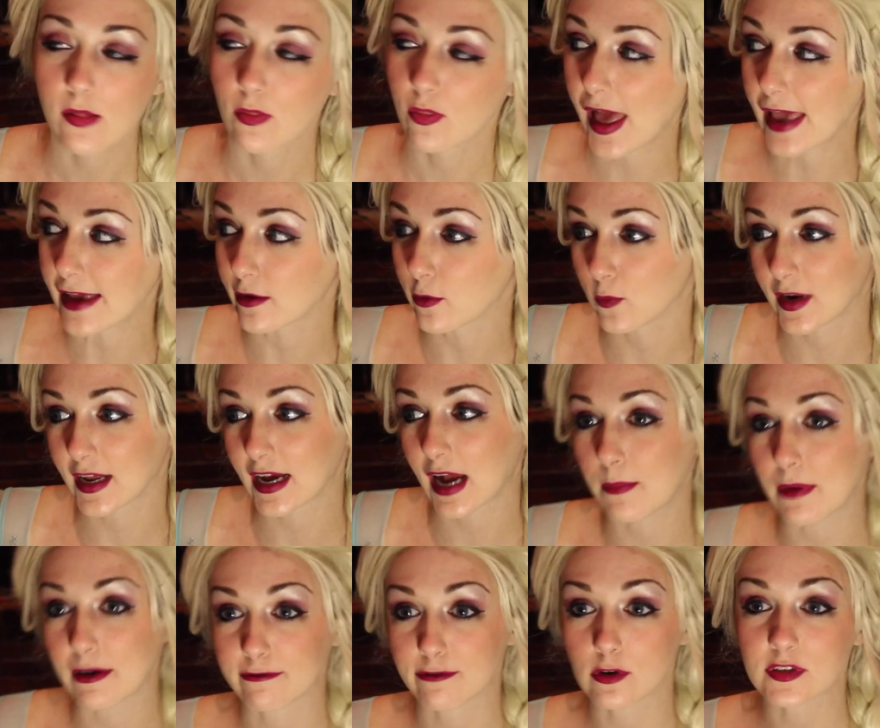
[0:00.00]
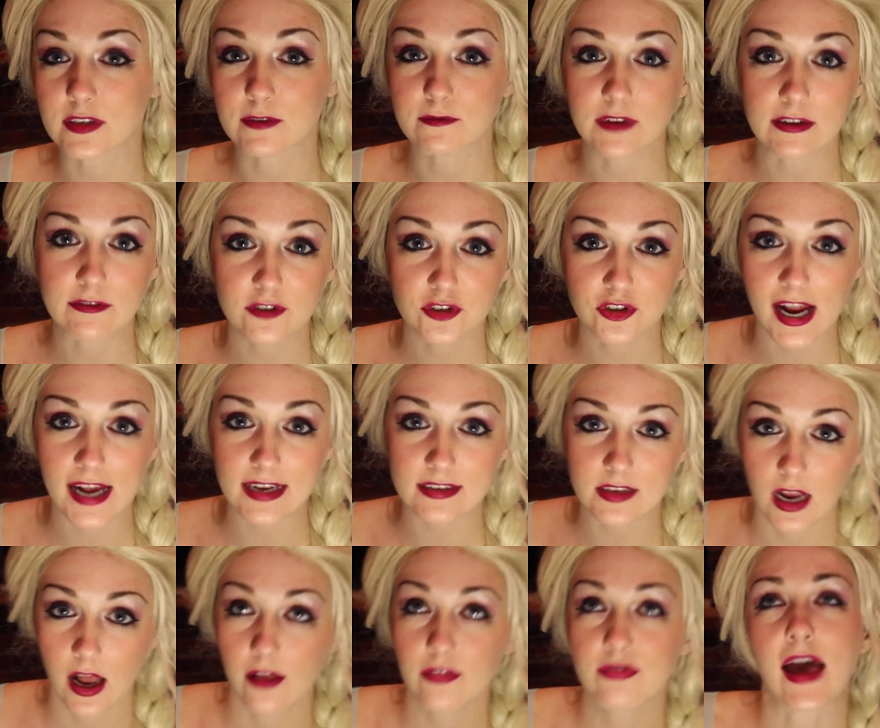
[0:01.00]
Like when I got my Frozen Fever
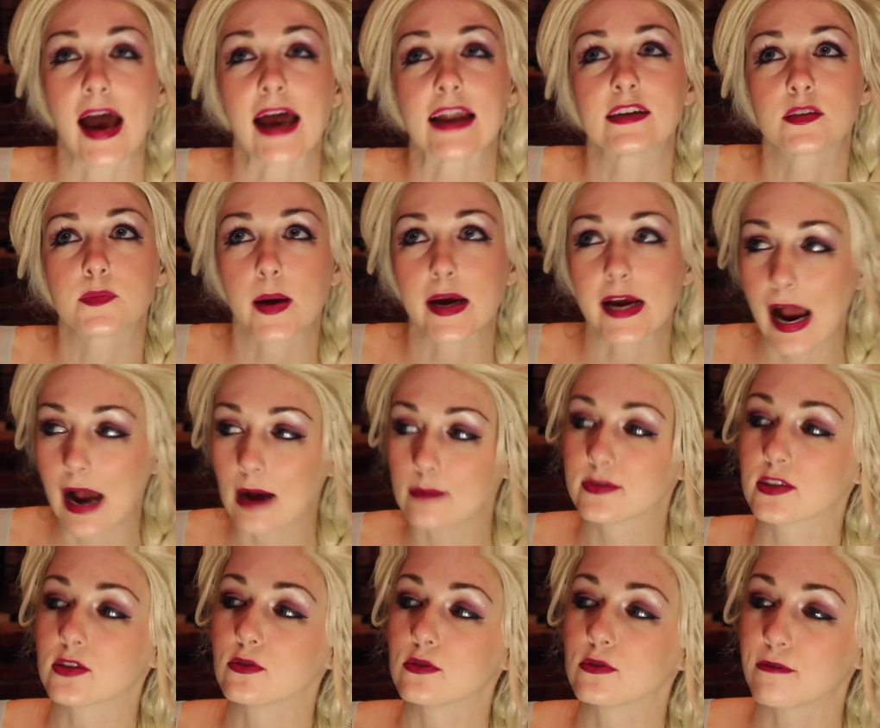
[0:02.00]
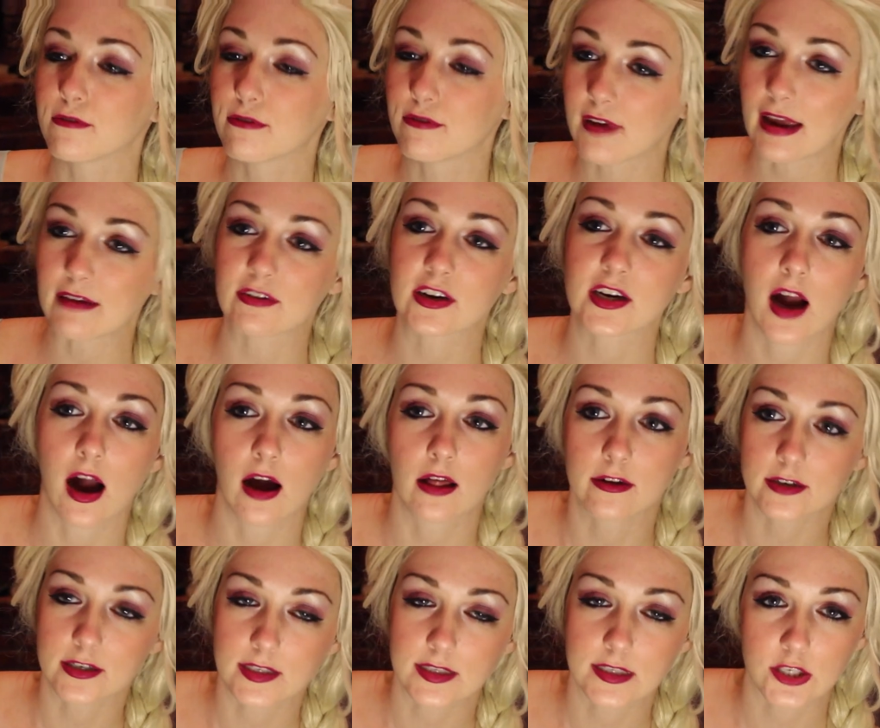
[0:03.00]
dress, that is my absolute favorite
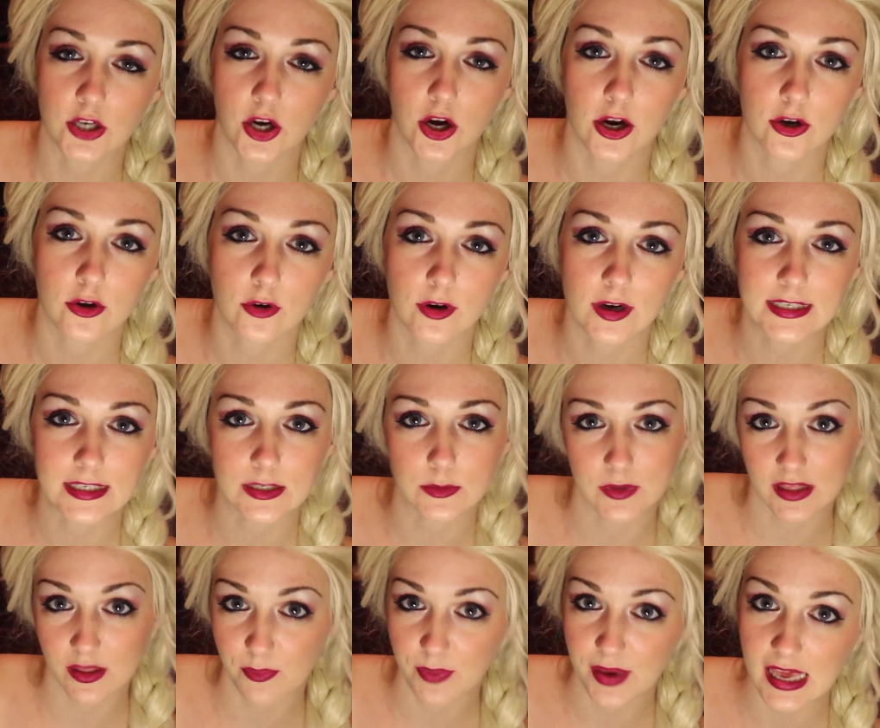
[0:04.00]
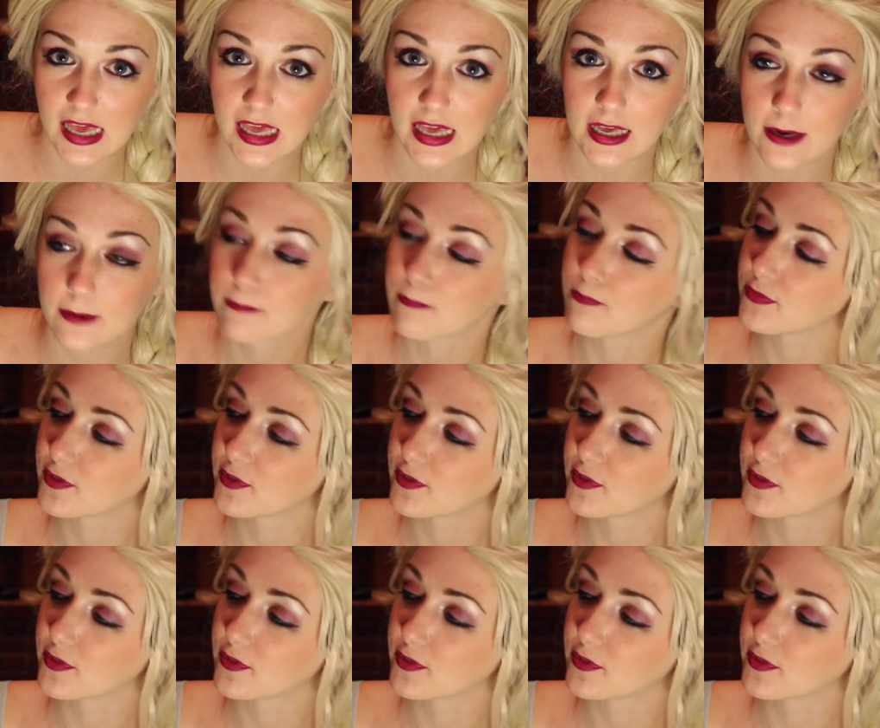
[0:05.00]
colors, the turquoise with the pink.